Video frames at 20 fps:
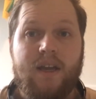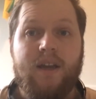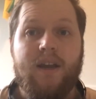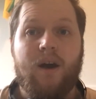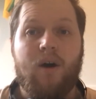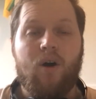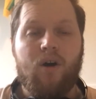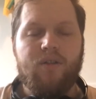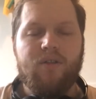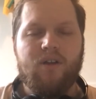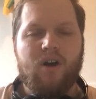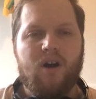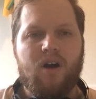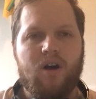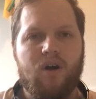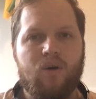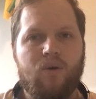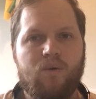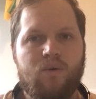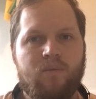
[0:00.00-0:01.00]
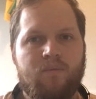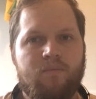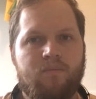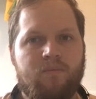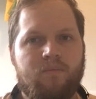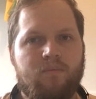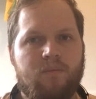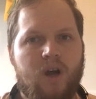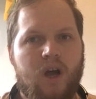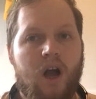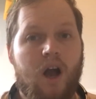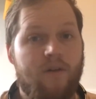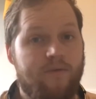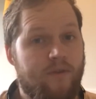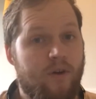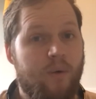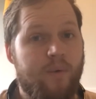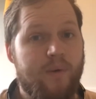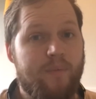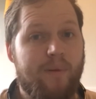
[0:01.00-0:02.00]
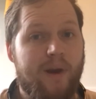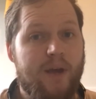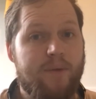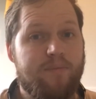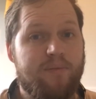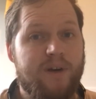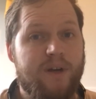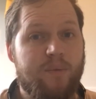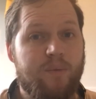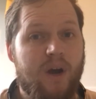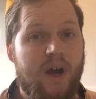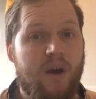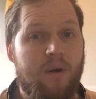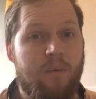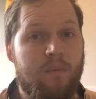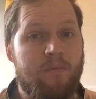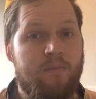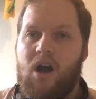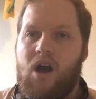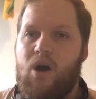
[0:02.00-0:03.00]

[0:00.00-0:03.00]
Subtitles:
Now, on the whole, I thought we played pretty well.